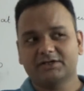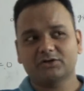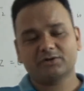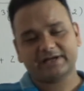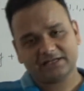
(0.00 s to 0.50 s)

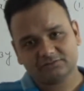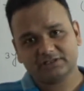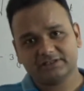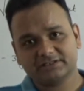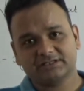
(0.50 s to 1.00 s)
You know,
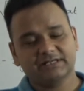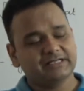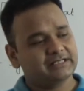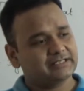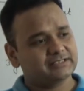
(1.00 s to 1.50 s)

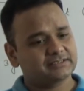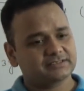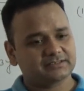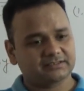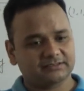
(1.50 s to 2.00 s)
calculus,
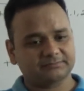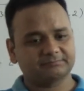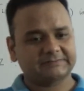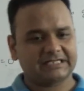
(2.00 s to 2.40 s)
it's a